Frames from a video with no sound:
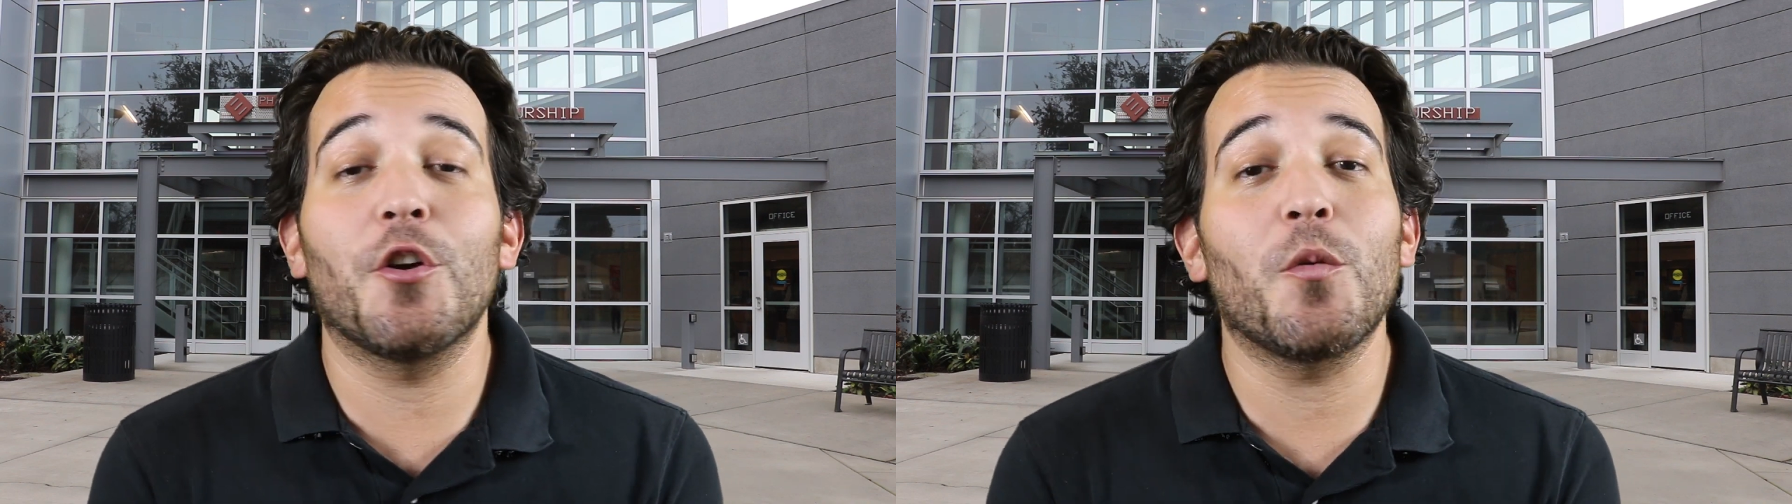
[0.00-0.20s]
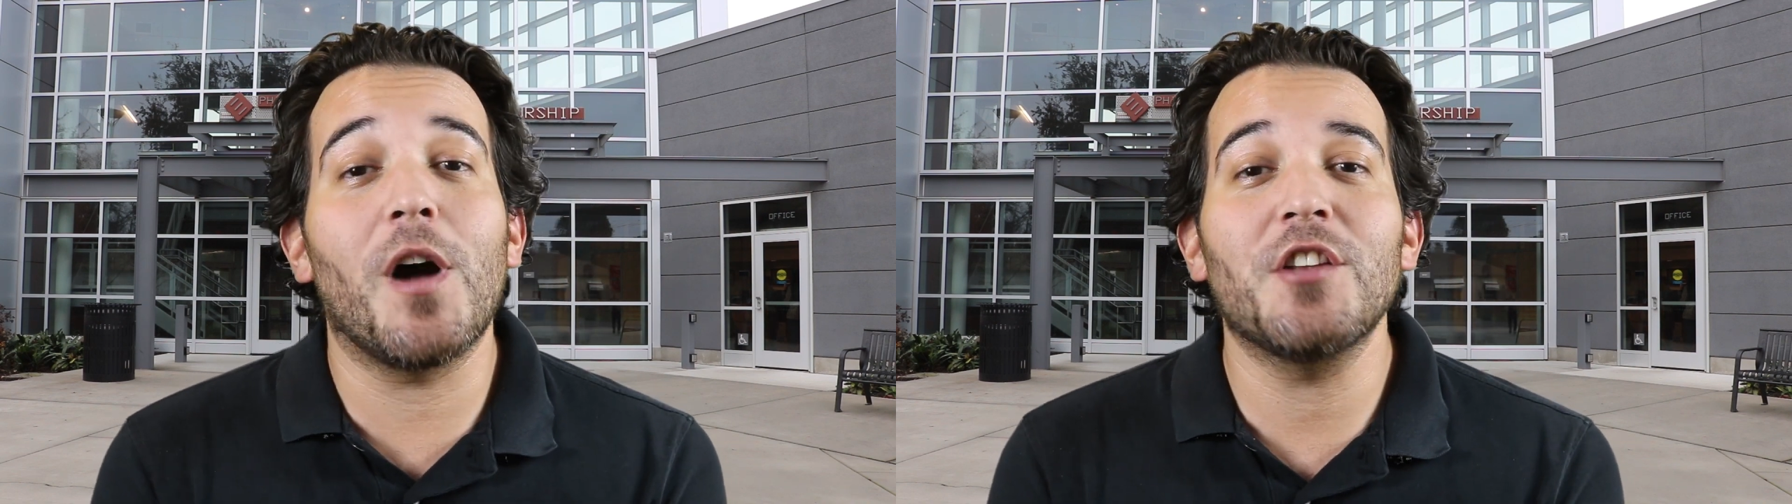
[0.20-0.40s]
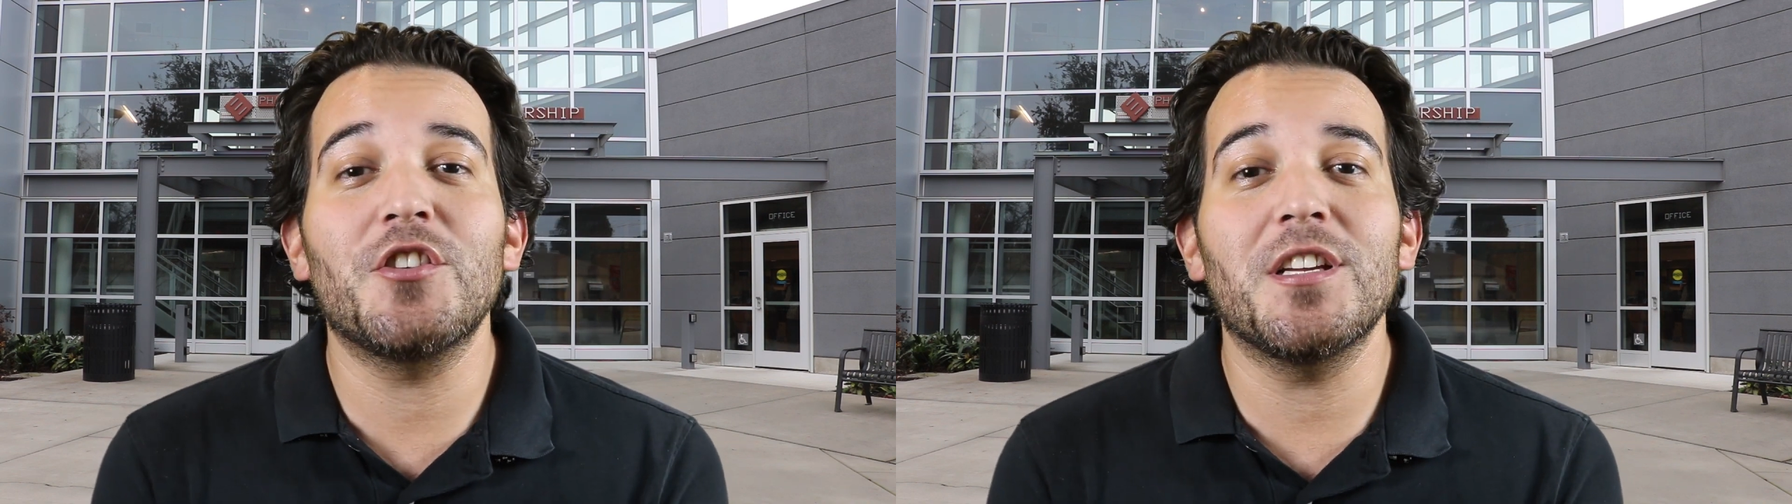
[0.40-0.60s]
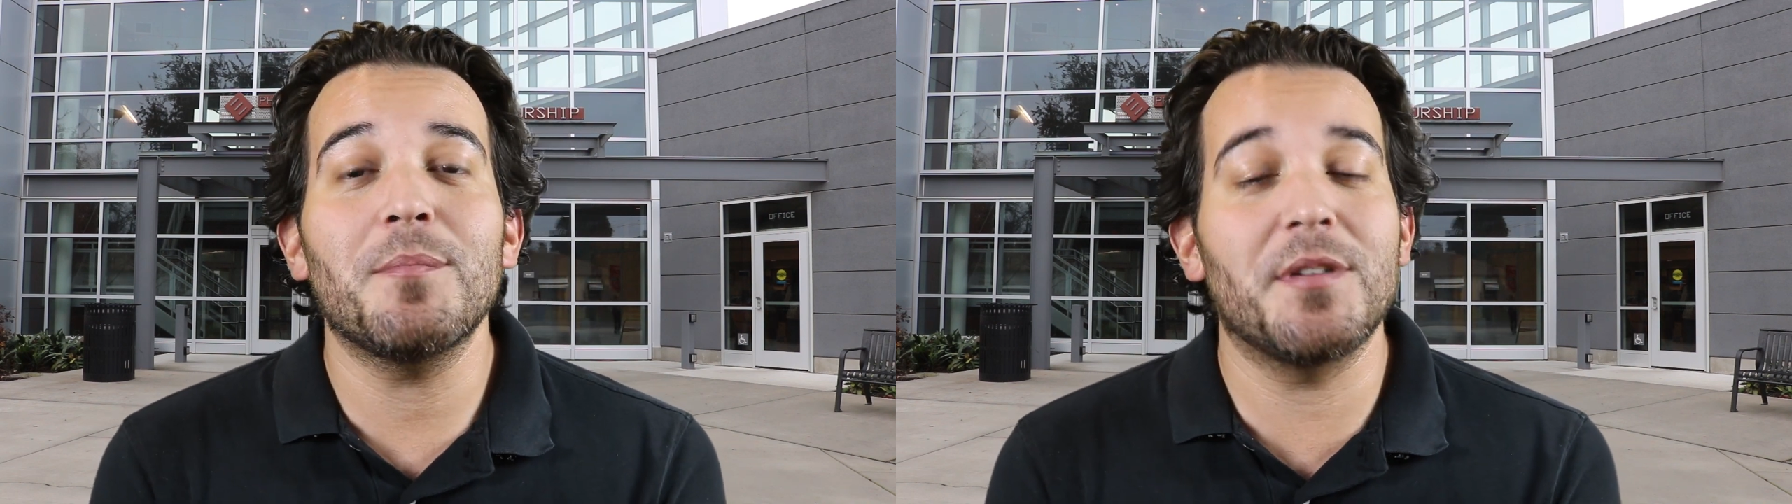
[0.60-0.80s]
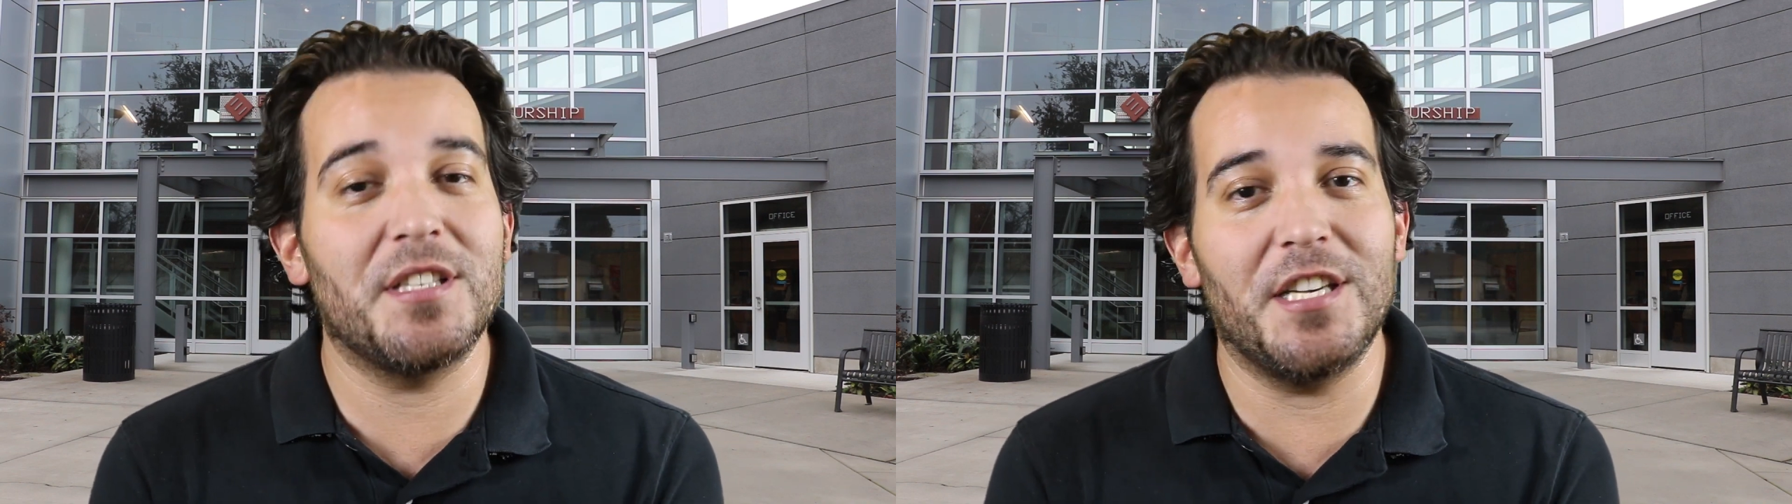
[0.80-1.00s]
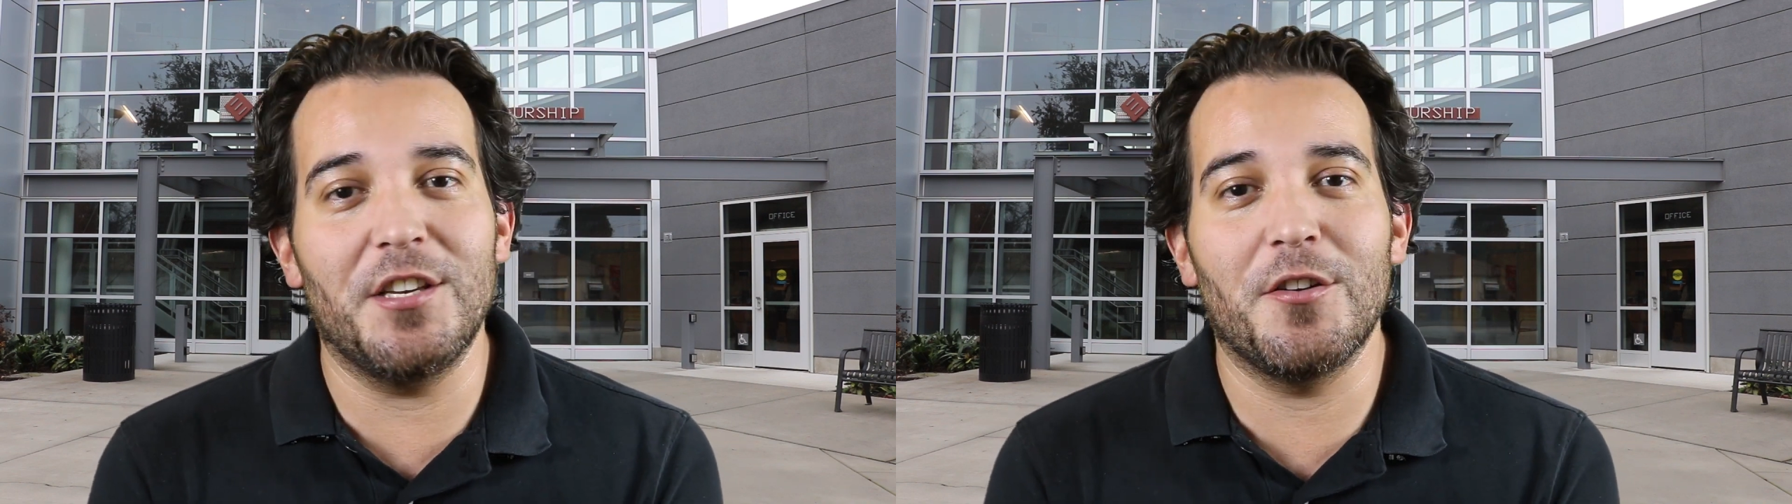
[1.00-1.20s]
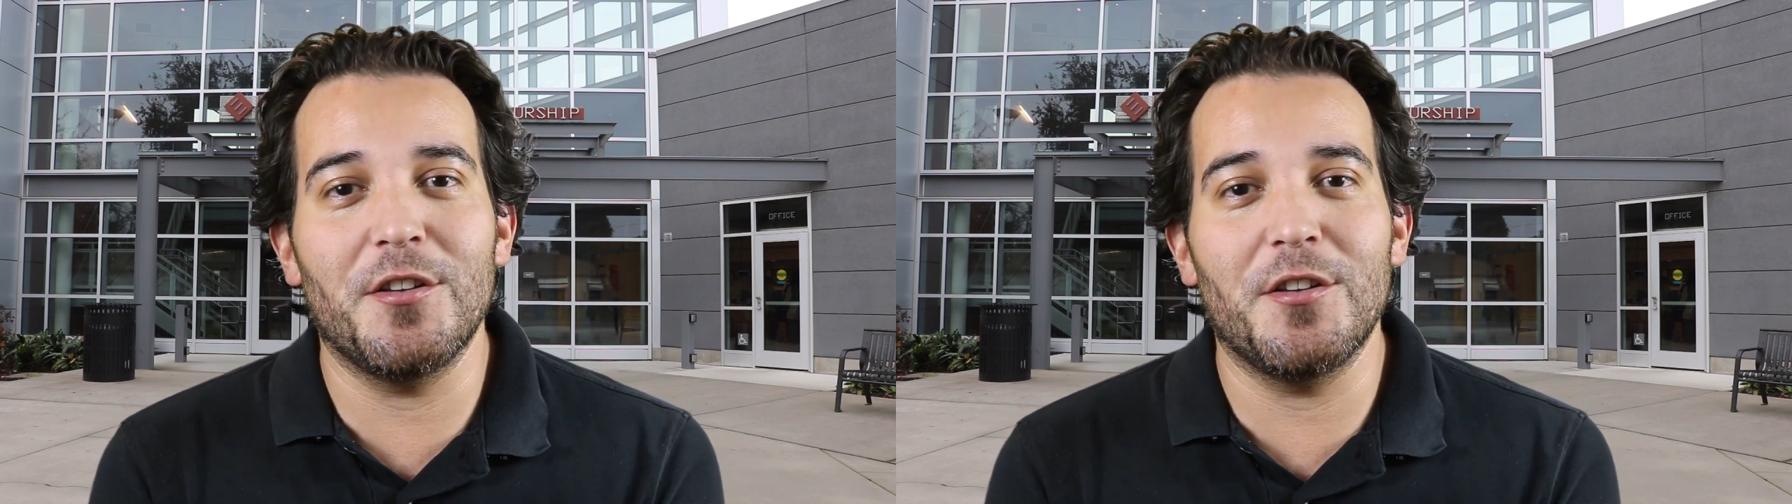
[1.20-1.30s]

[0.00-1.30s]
you're watching Patino